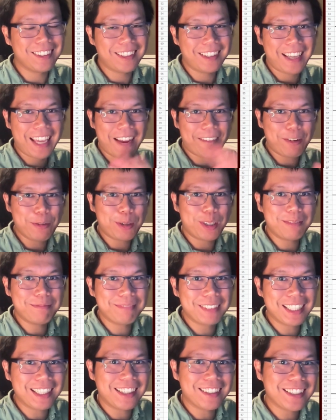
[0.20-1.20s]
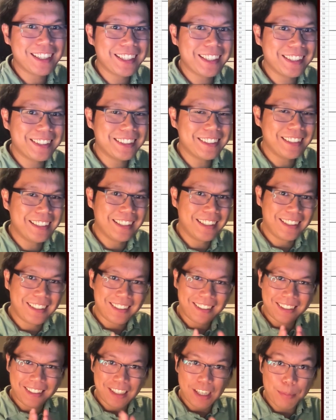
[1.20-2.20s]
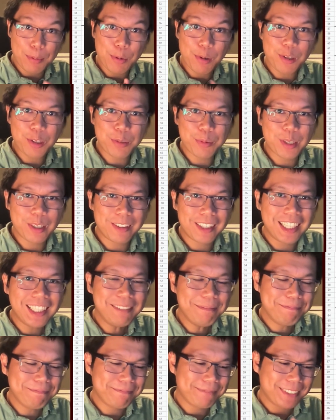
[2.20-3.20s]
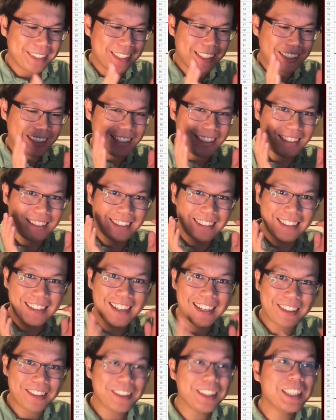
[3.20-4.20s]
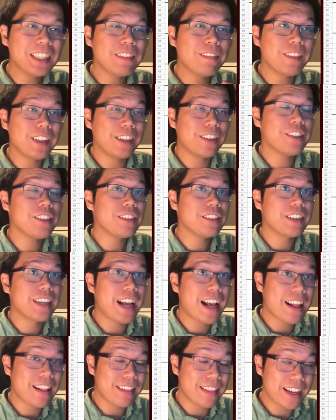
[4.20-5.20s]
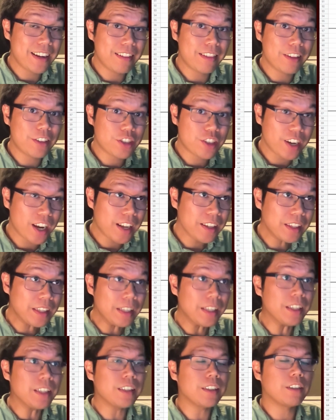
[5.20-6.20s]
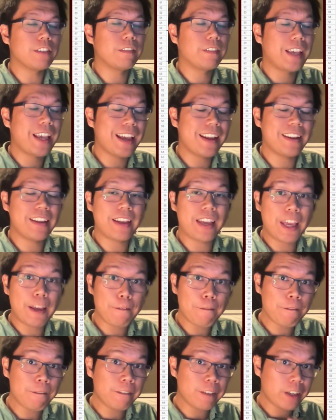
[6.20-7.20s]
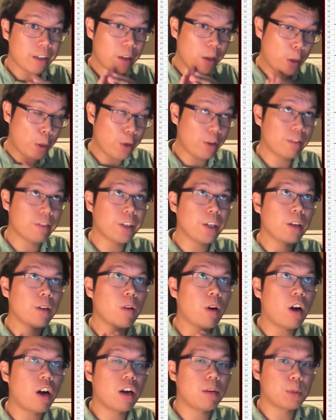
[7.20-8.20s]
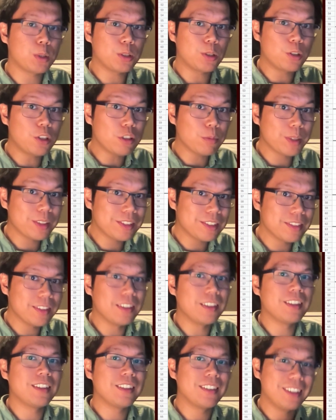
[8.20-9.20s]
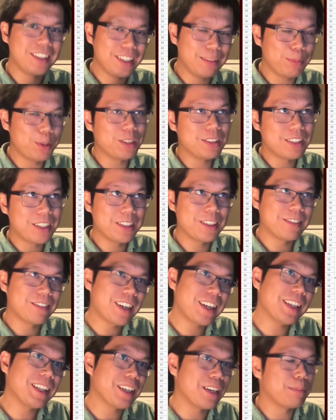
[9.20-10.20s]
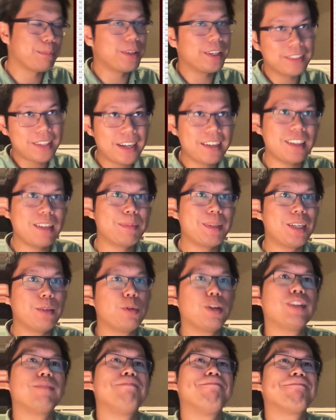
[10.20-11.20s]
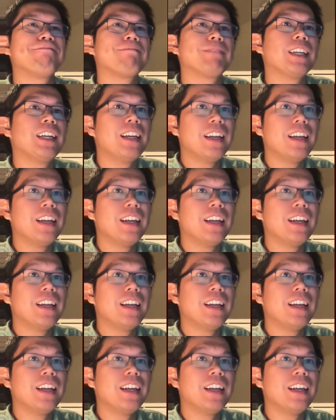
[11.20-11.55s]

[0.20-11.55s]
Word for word: Hey everyone, Suntide here. Hope you all are doing great. Uh, I just finished calculating the chances of getting every Qurio Armor Augment in Monster Hunter Rise Sunbreak Title Update 1.